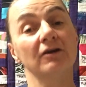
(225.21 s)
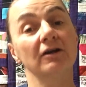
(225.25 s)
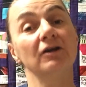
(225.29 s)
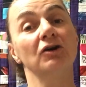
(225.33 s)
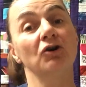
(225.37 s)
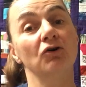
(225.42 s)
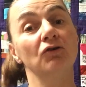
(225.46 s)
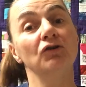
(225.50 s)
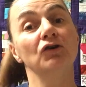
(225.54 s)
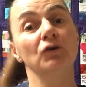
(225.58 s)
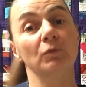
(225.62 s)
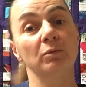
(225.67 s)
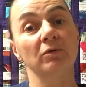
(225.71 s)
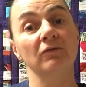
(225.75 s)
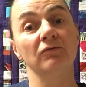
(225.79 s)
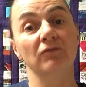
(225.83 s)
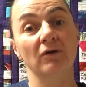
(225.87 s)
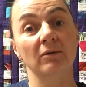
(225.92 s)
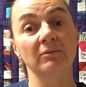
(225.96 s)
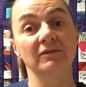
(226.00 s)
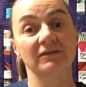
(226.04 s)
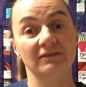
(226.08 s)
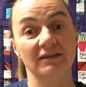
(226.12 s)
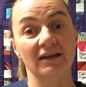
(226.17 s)
are going to go to your
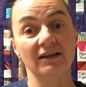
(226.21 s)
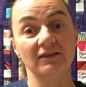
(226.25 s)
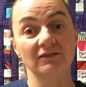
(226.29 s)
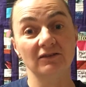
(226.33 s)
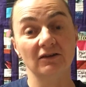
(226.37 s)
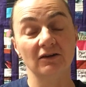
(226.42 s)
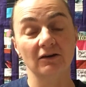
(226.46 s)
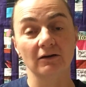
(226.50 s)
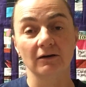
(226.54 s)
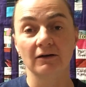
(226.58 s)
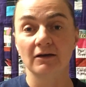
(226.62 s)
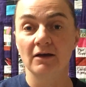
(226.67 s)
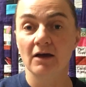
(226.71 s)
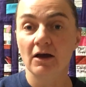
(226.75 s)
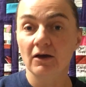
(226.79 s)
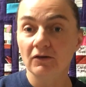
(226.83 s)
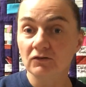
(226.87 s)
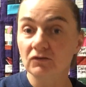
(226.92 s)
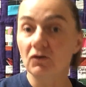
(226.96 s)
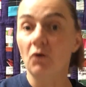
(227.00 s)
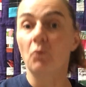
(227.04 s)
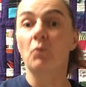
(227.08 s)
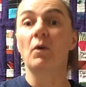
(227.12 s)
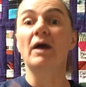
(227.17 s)
performance next year.
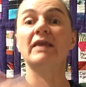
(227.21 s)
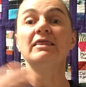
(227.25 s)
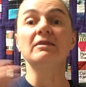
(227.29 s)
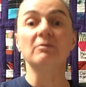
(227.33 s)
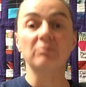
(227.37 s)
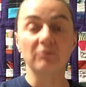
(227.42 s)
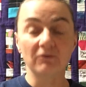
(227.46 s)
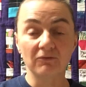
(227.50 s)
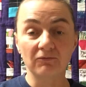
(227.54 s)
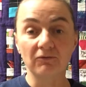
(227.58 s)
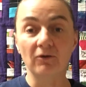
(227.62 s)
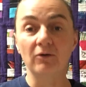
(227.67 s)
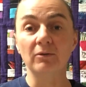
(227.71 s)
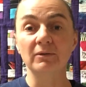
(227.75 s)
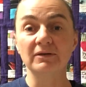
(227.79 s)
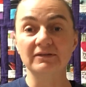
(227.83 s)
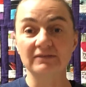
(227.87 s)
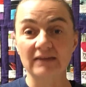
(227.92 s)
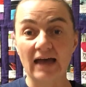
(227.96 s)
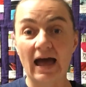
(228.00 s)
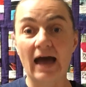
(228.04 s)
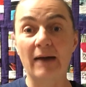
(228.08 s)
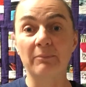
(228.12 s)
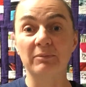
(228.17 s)
So when the
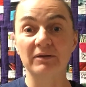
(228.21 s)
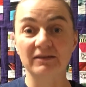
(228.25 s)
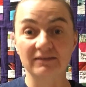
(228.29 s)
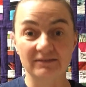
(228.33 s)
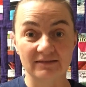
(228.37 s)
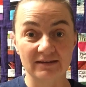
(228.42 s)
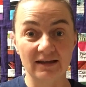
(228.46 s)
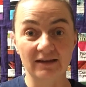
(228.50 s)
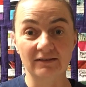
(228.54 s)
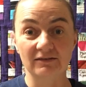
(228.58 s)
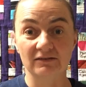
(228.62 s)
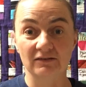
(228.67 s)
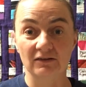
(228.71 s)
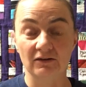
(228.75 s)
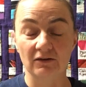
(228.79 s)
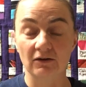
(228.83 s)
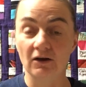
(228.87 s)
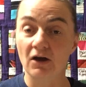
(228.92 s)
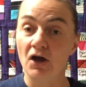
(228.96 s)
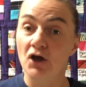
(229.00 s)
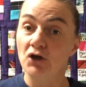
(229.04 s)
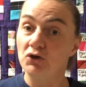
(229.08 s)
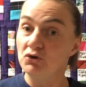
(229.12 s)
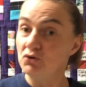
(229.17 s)
performance happens next
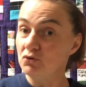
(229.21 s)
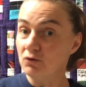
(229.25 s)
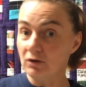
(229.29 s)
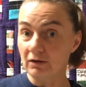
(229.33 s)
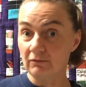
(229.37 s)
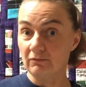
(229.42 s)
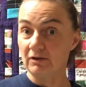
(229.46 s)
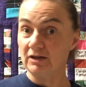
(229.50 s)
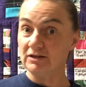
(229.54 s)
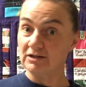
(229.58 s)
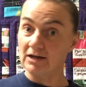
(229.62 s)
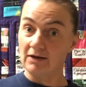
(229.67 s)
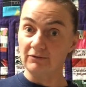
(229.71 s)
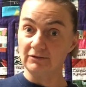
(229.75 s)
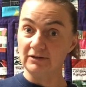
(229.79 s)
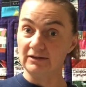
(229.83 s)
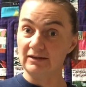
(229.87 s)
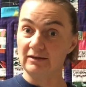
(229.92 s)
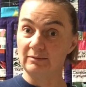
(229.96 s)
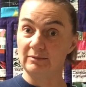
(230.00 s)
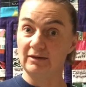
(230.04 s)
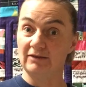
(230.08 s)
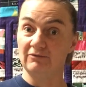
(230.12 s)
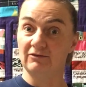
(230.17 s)
year, you can reach out
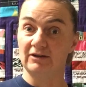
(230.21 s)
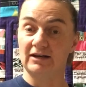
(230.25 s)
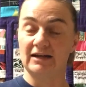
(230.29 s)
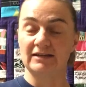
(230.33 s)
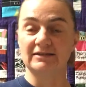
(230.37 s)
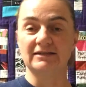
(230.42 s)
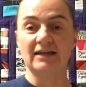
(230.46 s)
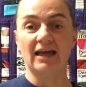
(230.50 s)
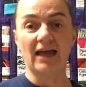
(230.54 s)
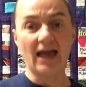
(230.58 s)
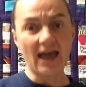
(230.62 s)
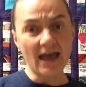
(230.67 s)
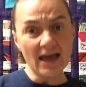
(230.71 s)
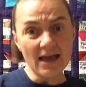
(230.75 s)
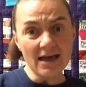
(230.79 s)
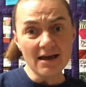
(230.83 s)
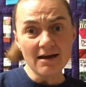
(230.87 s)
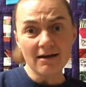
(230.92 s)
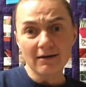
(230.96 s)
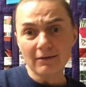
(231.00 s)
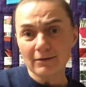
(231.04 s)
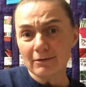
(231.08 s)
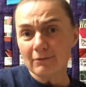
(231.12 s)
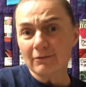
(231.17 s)
to them even and say, hey,
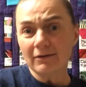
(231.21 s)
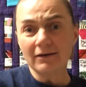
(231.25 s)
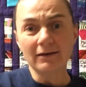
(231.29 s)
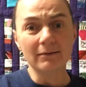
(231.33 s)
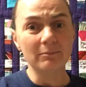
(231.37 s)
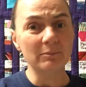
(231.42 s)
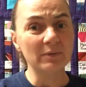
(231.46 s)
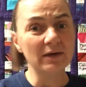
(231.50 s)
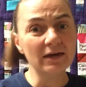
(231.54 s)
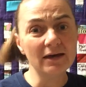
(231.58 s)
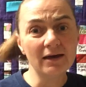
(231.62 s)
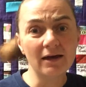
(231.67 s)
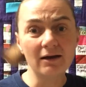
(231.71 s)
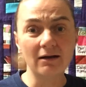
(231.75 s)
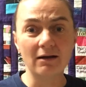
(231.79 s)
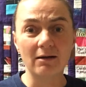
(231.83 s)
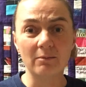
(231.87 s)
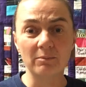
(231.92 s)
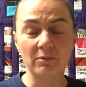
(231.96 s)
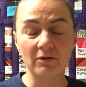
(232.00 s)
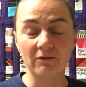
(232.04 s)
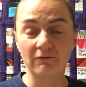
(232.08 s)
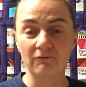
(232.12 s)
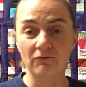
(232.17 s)
are you going to be at
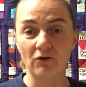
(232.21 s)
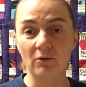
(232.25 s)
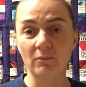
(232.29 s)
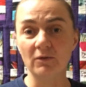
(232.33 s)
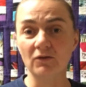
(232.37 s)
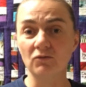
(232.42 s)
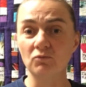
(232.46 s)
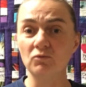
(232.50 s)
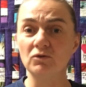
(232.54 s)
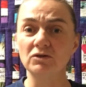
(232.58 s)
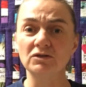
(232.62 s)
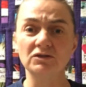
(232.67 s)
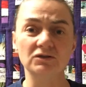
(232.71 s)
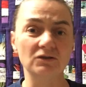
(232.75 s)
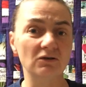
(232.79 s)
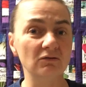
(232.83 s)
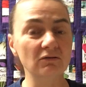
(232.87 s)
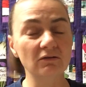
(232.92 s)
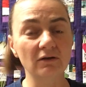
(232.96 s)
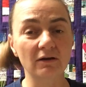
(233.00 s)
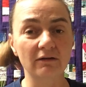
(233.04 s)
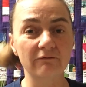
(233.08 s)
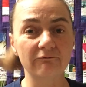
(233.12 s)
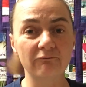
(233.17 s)
our performance? We're
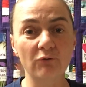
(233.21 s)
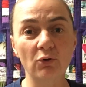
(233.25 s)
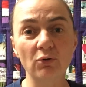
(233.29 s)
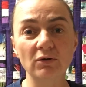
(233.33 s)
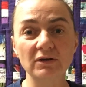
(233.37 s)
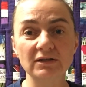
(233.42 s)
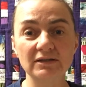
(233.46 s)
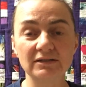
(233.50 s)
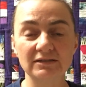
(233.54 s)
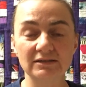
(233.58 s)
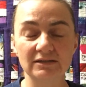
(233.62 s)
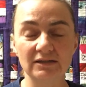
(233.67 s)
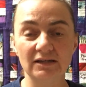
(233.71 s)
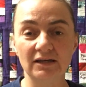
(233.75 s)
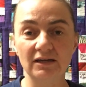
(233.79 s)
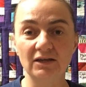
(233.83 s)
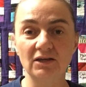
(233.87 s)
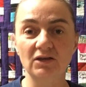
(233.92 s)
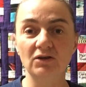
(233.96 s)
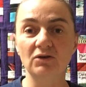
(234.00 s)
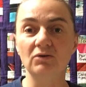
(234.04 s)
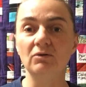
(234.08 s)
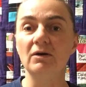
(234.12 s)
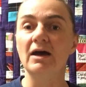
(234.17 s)
so looking forward to
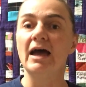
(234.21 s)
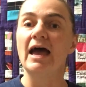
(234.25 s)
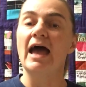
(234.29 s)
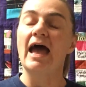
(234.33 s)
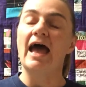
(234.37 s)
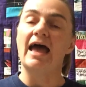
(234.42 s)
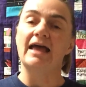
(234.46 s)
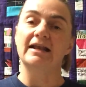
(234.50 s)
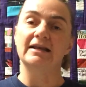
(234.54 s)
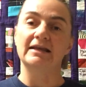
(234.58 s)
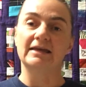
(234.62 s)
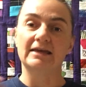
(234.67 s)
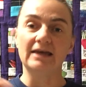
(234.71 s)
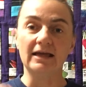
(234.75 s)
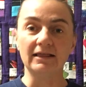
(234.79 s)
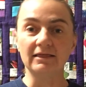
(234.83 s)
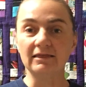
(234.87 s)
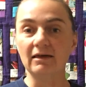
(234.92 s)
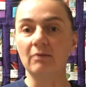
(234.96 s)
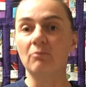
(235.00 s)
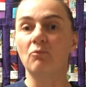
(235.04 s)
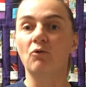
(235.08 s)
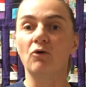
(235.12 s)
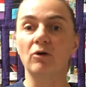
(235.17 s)
seeing you, and
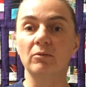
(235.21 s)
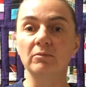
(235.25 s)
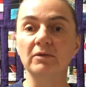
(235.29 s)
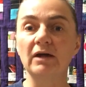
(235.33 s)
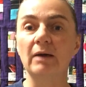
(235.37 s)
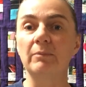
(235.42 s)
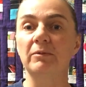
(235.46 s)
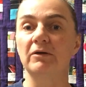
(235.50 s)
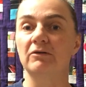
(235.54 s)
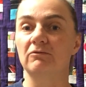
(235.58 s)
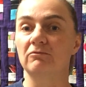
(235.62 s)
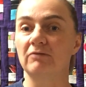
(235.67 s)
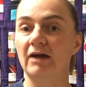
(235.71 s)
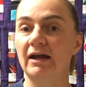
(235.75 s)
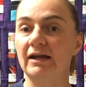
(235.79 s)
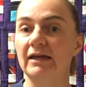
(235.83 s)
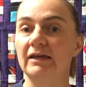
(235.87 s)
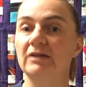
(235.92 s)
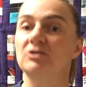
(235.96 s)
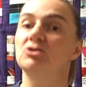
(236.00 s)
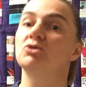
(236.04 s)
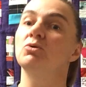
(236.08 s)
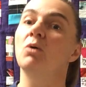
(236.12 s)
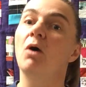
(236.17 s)
get them warmed up and
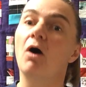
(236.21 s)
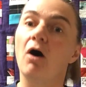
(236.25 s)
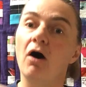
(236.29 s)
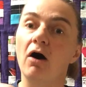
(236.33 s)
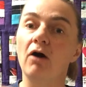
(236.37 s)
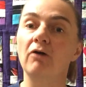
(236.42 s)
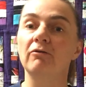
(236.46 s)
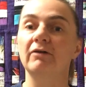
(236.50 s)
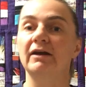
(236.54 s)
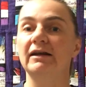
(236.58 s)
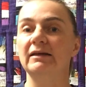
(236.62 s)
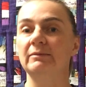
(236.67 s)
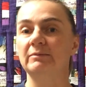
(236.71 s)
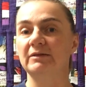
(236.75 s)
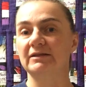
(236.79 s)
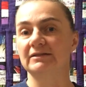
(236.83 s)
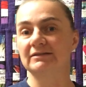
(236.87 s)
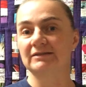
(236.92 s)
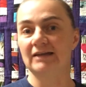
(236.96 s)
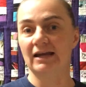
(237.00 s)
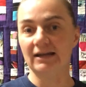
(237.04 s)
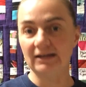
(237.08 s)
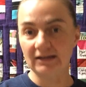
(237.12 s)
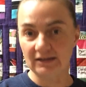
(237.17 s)
ready to already be
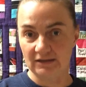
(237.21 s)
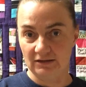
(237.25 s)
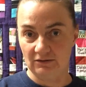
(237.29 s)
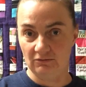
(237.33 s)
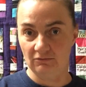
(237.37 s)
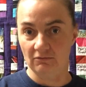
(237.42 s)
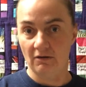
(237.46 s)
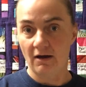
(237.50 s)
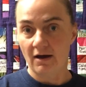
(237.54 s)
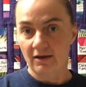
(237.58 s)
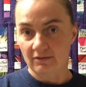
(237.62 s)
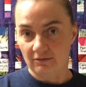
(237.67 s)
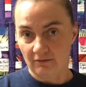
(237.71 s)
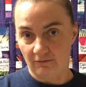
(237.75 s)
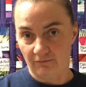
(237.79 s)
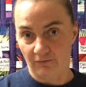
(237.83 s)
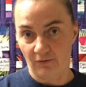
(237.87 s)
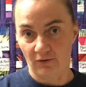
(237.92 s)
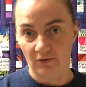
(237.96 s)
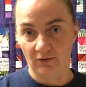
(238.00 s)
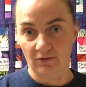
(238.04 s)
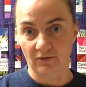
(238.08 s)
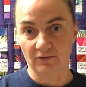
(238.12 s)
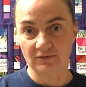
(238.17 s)
sending you their
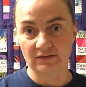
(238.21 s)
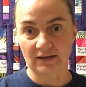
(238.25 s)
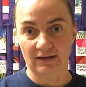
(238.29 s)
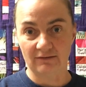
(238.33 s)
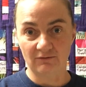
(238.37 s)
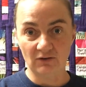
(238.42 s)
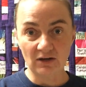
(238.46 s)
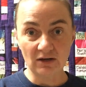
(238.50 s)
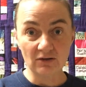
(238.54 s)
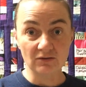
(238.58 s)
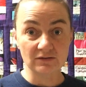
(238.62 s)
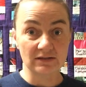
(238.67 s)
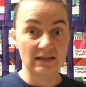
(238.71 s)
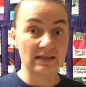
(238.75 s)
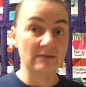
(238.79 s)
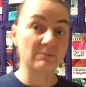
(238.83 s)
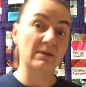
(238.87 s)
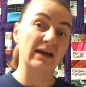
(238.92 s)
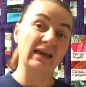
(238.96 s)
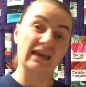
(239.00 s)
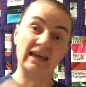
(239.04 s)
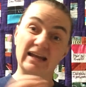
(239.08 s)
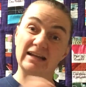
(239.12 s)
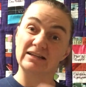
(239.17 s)
photos and videos, and they
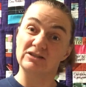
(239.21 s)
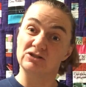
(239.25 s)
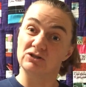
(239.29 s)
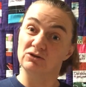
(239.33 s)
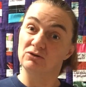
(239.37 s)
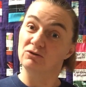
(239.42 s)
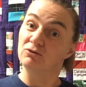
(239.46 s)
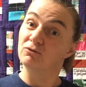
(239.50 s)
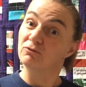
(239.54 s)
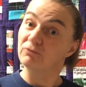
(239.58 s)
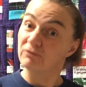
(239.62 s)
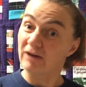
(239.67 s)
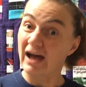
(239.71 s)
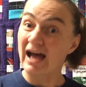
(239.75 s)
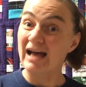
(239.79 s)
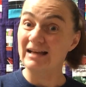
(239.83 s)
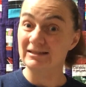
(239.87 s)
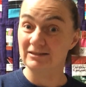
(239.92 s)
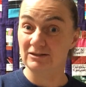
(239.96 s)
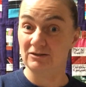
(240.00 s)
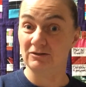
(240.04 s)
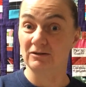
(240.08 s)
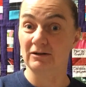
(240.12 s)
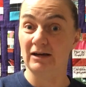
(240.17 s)
might get it to you
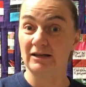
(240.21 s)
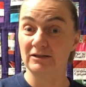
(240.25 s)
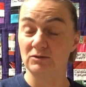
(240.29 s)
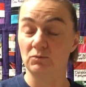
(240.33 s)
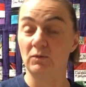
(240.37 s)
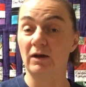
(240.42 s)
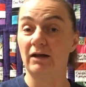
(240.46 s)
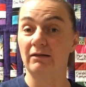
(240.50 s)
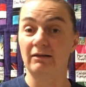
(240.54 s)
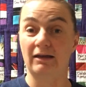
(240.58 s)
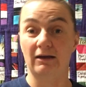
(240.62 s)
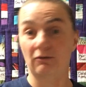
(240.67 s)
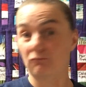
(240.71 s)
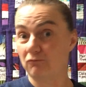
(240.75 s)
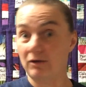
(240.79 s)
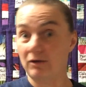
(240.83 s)
faster as well, like